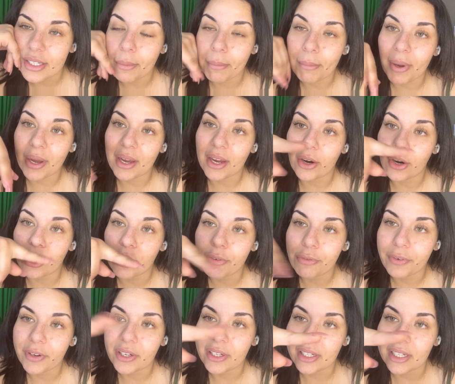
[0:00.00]
my
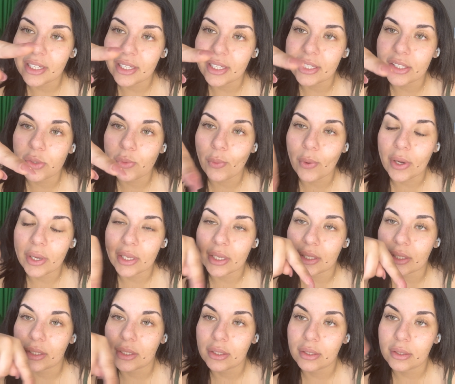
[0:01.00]
girlfriend Lily's
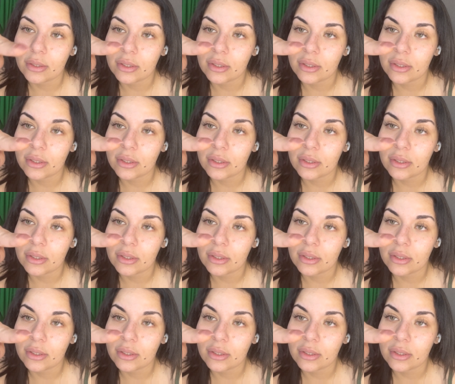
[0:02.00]
walking